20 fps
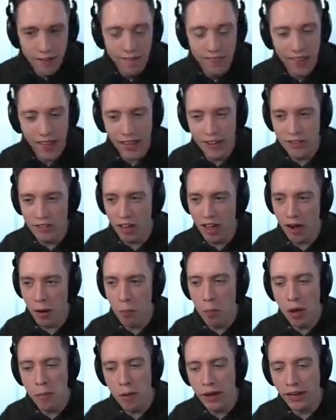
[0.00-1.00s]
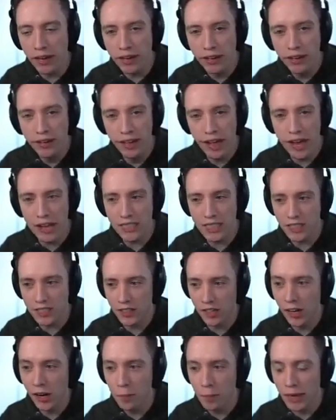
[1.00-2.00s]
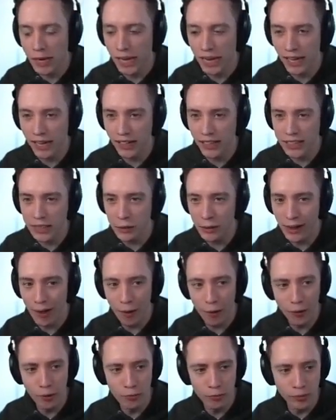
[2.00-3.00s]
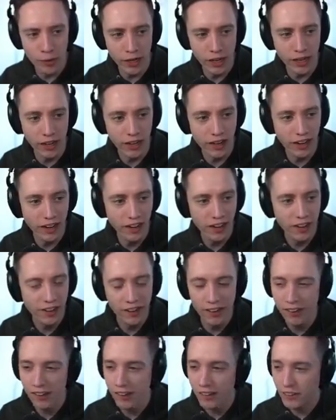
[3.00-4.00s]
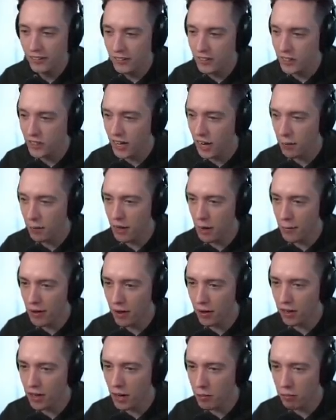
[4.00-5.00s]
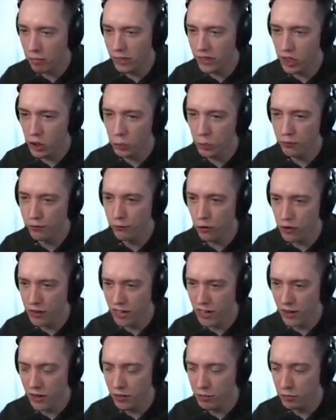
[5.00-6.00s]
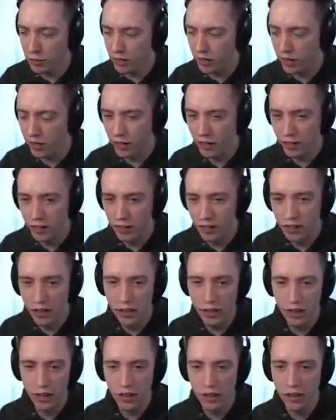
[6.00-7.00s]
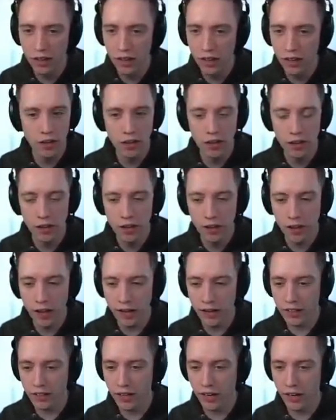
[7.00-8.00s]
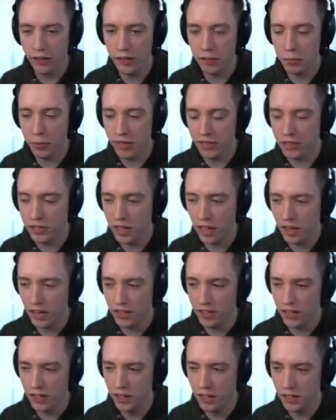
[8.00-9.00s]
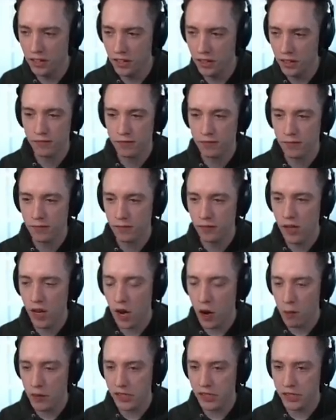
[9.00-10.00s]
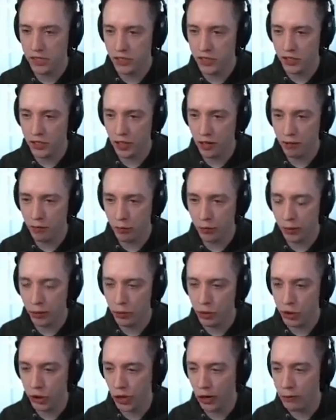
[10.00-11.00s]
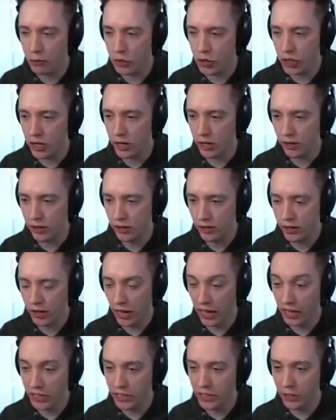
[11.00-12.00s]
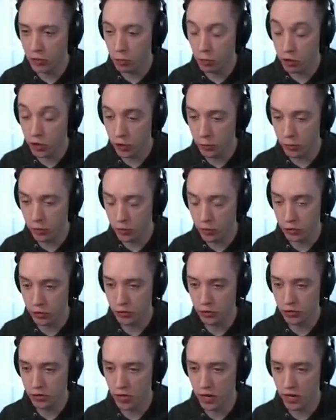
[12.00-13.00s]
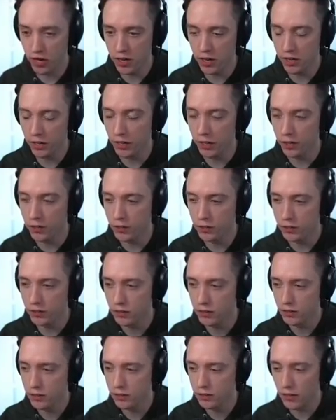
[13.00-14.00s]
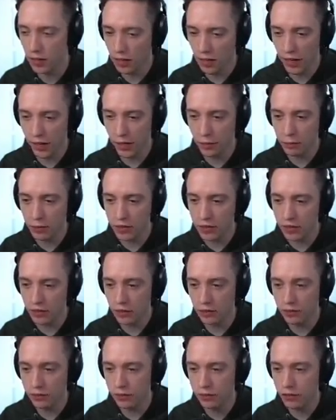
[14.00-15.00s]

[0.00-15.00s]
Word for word: I just had a mimic! Yeah, that's not a mechanic until Elden Ring! This game came out a couple years before Elden Ring! I got carried by a skeleton? No, my sisters have real jobs, Chet. They actually contribute to society, you know? Unlike myself.